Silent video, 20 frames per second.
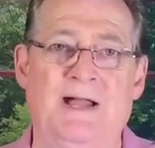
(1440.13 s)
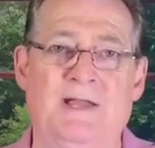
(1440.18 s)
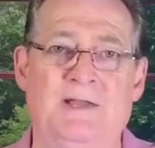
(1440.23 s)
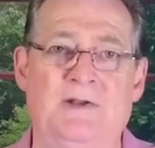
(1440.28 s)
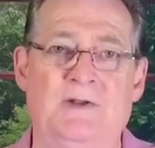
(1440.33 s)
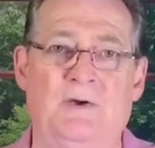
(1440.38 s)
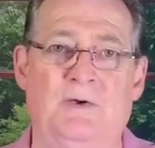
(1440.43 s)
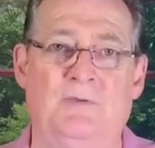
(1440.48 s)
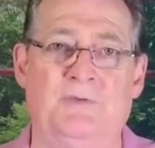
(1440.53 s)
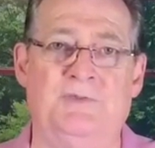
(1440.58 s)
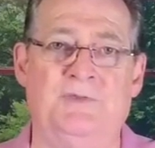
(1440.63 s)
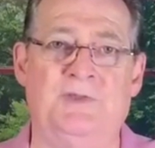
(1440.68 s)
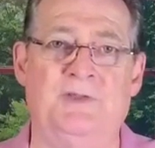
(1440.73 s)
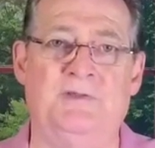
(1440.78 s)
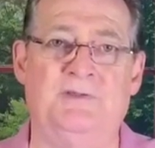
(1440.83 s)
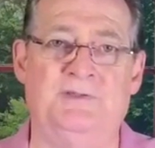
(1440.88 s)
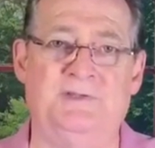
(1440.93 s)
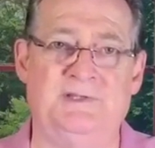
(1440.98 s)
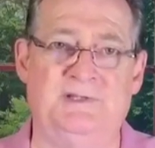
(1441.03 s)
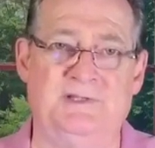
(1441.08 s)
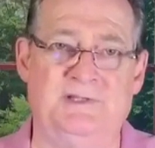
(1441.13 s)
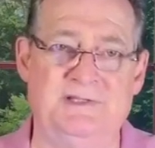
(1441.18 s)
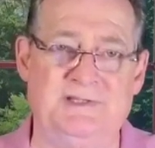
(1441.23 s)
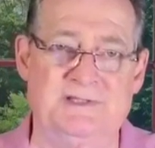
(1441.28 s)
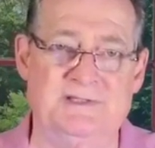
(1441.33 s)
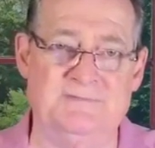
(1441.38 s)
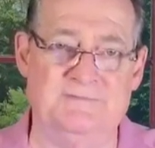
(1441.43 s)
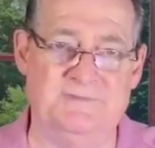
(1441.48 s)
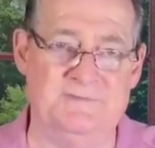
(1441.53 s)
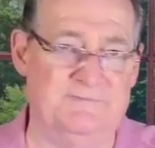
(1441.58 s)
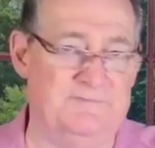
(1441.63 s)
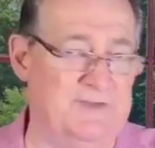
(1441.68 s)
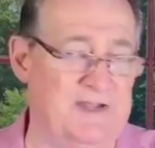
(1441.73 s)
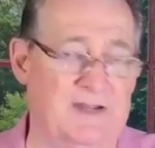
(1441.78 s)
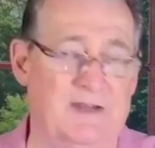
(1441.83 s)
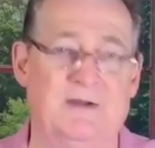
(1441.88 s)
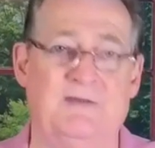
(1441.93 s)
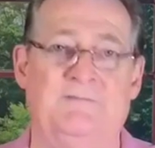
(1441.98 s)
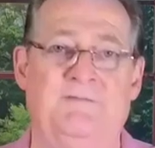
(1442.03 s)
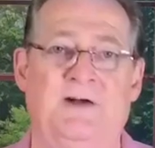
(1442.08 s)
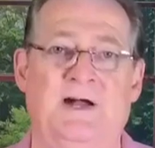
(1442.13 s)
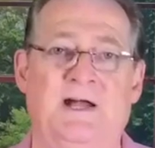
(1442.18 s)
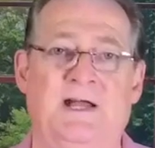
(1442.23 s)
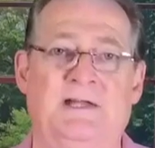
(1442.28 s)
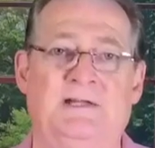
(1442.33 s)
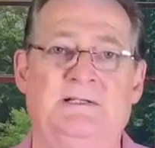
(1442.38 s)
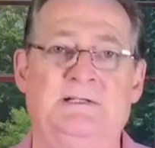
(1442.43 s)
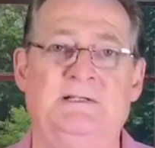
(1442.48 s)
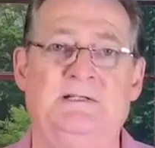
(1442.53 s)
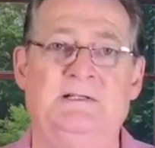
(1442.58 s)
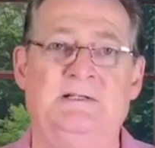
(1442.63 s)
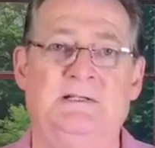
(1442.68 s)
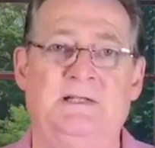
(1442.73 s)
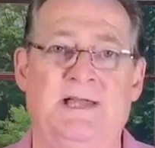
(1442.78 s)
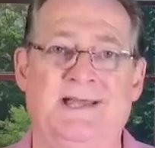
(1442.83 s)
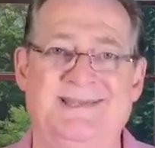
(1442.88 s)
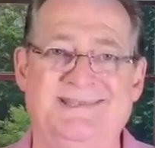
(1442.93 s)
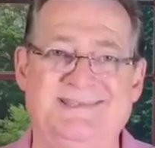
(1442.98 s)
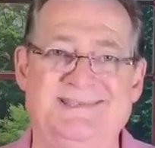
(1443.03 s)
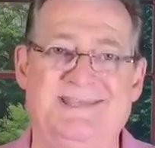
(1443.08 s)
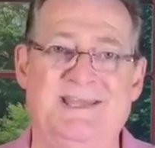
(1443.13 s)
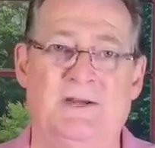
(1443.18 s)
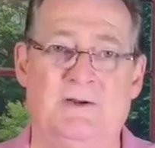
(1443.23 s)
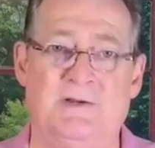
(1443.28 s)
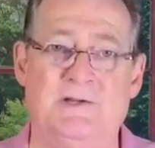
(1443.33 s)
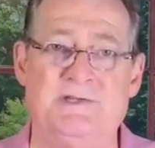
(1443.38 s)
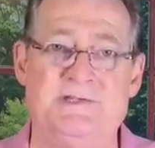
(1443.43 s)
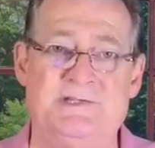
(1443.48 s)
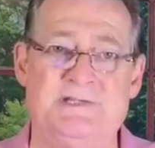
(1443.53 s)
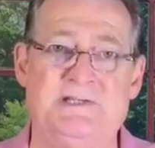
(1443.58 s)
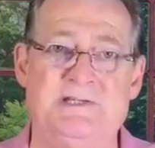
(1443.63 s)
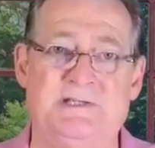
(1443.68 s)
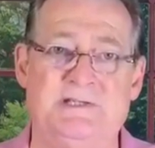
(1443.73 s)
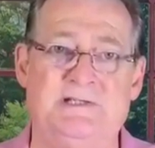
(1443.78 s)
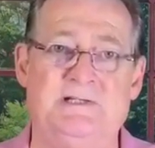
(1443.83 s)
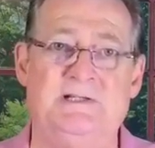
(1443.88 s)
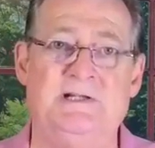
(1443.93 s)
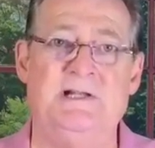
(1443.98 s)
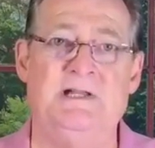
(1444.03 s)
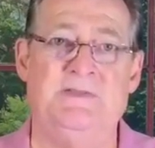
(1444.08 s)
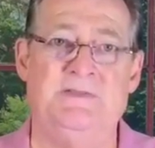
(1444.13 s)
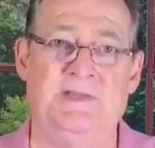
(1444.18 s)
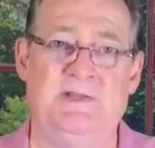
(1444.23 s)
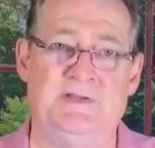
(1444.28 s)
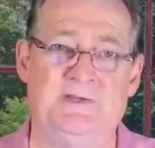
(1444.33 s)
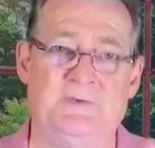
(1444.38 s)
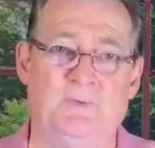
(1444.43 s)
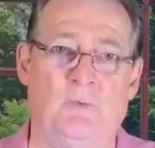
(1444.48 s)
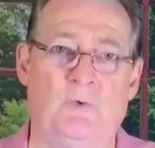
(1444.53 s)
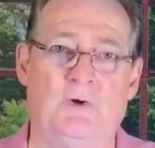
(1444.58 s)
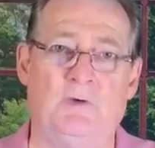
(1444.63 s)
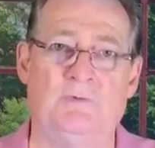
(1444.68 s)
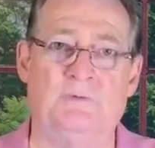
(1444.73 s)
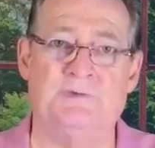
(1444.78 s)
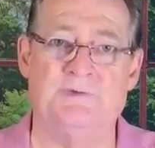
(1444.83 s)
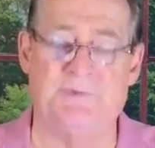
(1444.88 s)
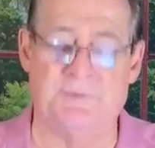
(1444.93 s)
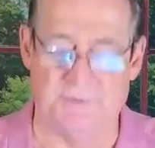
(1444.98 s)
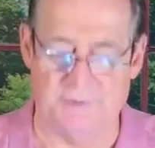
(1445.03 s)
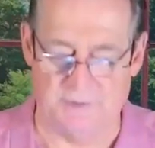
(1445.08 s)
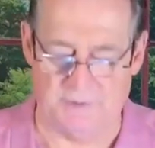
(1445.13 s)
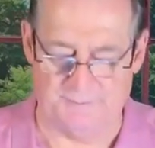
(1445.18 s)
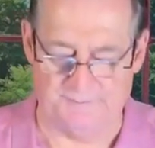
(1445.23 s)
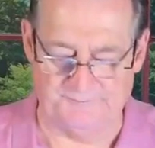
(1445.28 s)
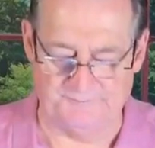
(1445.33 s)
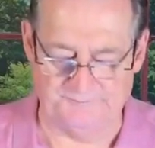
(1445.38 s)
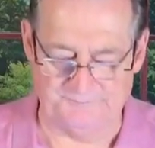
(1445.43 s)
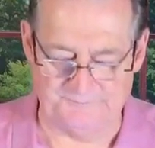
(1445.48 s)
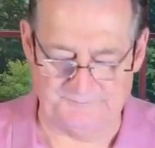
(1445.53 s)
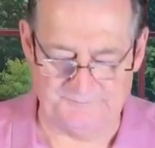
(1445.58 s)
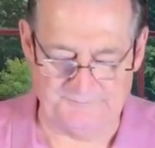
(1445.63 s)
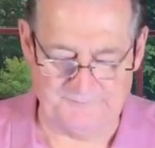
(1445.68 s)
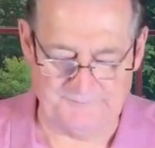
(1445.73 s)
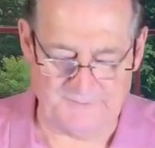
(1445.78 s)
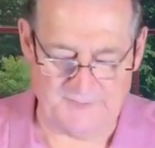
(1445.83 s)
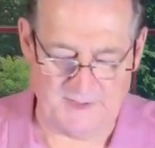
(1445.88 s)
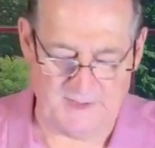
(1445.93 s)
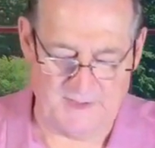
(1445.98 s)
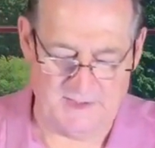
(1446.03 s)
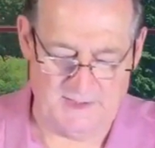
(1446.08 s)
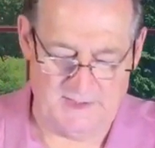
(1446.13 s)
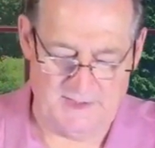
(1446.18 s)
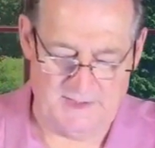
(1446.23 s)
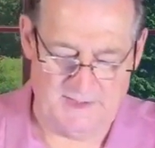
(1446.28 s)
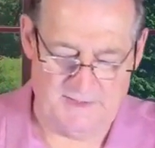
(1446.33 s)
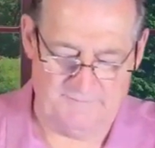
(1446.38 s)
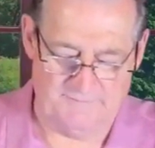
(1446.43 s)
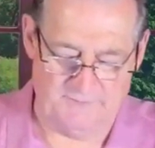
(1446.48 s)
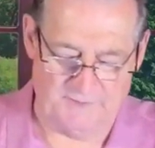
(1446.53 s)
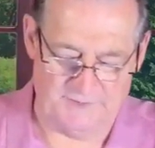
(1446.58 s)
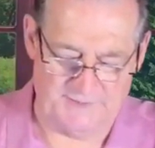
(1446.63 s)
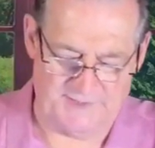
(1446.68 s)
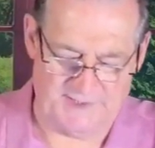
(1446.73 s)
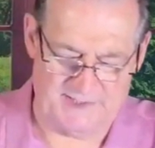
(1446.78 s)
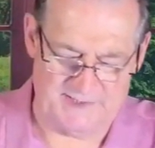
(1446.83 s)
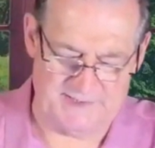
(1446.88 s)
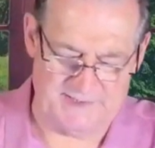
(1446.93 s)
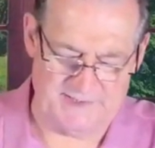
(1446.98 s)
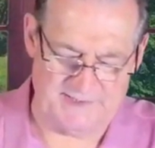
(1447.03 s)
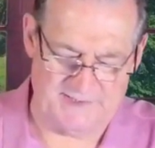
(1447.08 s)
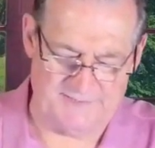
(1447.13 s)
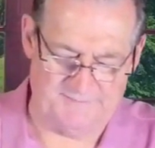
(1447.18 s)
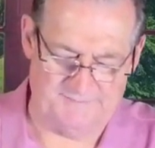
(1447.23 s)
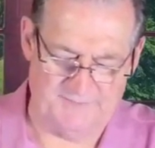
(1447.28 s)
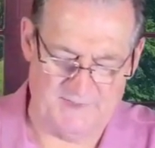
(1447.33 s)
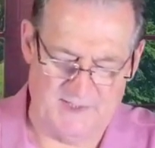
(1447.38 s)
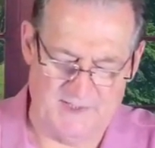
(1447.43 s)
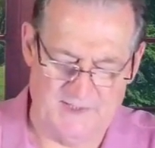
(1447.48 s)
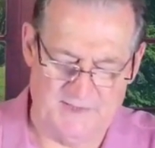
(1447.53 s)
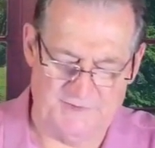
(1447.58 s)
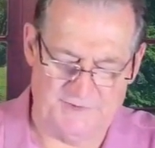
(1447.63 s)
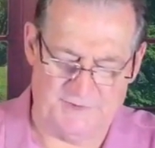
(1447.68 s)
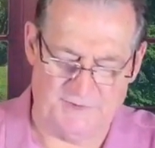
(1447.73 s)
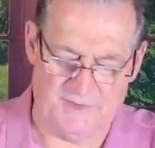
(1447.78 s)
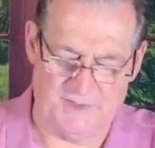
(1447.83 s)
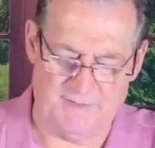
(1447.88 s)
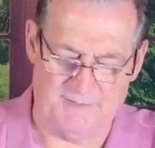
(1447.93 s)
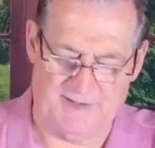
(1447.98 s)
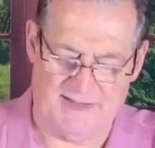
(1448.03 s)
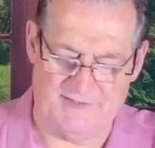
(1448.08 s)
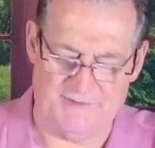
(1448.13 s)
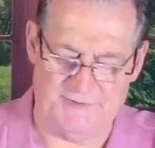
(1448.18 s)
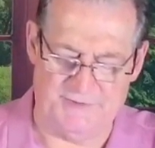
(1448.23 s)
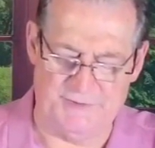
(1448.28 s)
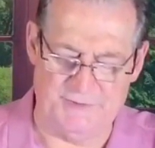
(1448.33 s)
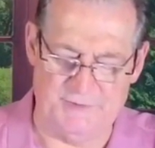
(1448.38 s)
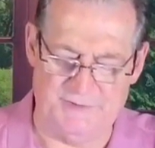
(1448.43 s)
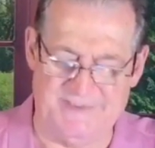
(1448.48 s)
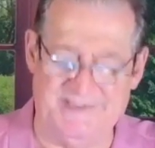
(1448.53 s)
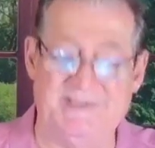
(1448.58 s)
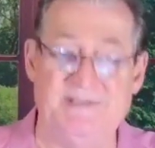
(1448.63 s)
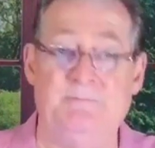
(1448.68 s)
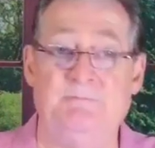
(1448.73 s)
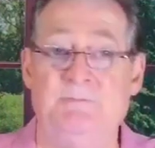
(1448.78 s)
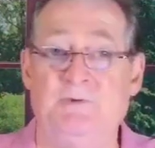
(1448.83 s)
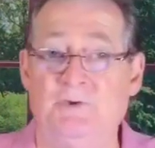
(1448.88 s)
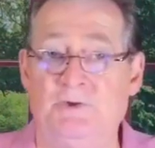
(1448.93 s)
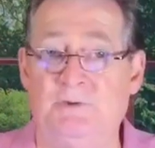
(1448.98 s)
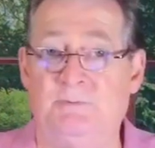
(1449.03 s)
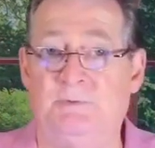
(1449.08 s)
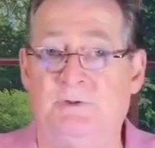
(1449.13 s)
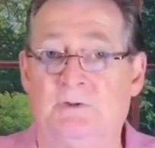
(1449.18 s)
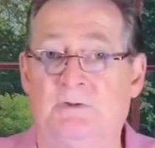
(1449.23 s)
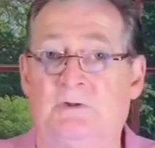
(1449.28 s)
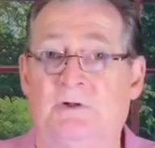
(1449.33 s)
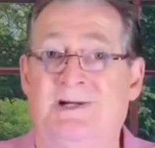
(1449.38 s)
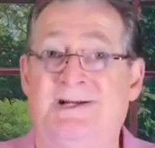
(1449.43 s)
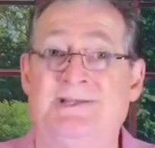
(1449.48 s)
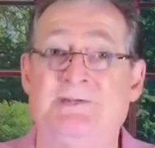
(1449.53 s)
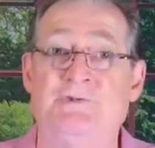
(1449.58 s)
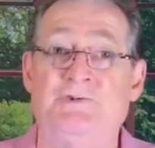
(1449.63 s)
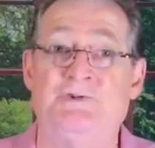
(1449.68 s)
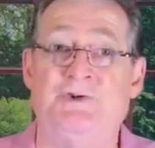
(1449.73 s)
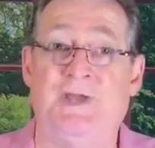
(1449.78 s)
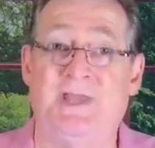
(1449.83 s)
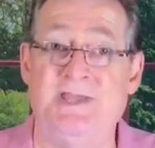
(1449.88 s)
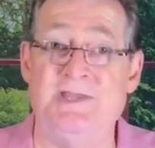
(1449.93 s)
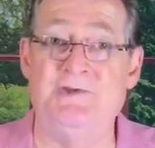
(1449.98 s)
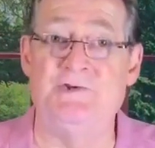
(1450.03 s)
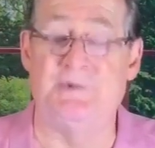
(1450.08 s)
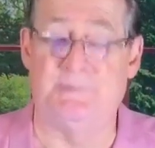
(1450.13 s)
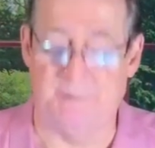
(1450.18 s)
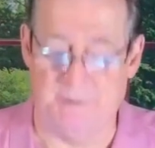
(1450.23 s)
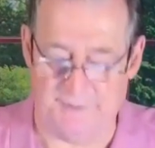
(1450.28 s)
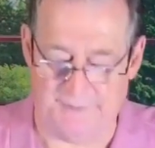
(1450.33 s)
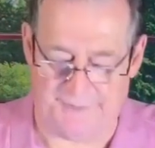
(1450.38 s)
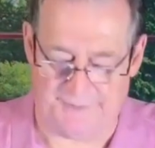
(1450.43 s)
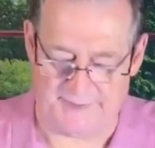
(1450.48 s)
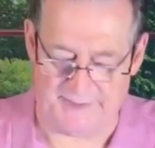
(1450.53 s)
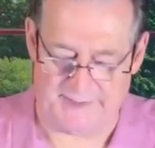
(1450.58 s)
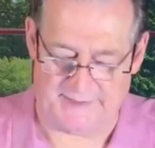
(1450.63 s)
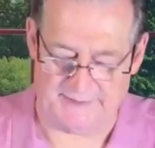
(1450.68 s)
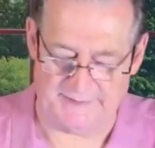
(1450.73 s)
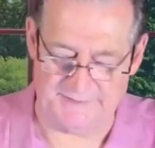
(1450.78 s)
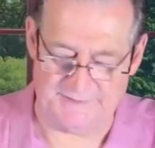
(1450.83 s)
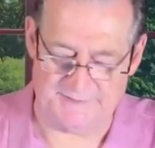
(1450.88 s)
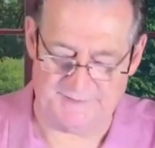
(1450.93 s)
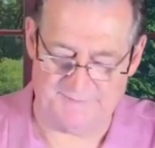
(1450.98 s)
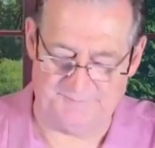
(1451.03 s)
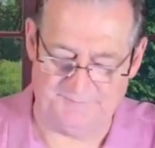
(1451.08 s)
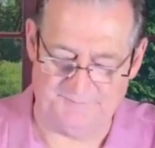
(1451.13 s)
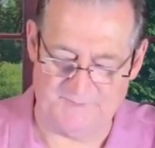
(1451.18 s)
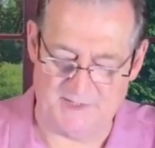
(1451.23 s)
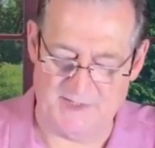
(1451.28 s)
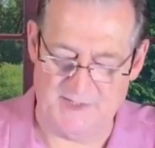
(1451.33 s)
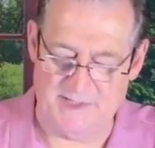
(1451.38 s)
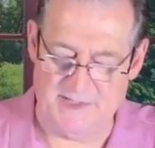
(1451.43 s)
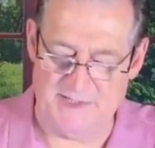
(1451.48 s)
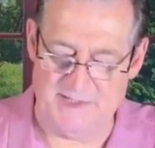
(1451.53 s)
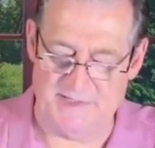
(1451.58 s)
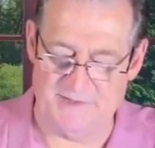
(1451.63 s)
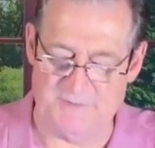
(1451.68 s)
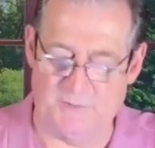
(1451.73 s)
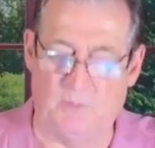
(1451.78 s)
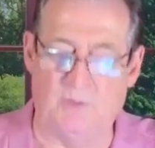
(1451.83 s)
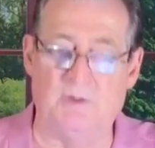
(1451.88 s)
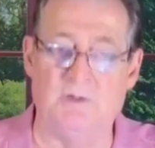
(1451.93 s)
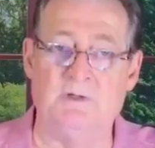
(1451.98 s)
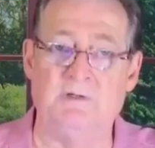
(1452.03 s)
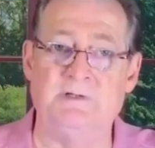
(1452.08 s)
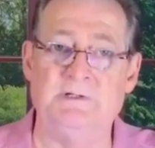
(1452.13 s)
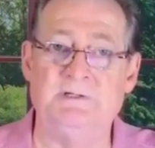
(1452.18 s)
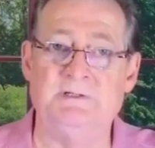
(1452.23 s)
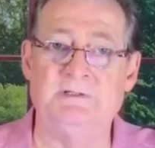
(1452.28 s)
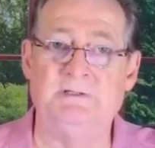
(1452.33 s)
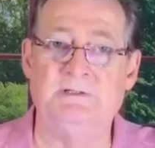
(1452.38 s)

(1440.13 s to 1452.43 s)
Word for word: an oath to, to verify and guarantee that his word was true. Verse 18 So that by two immutable or unchangeable things, his word